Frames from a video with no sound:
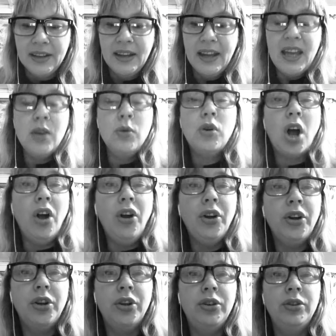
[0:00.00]
he'll
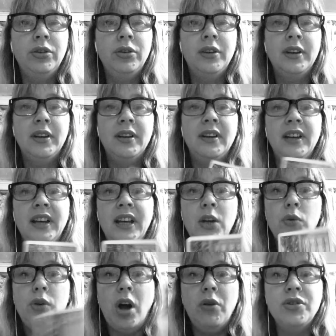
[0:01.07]
go
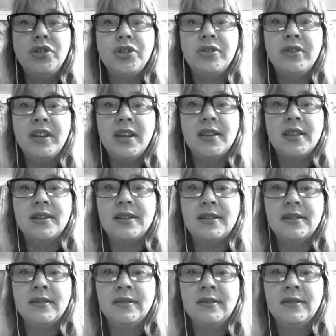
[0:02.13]
and do this.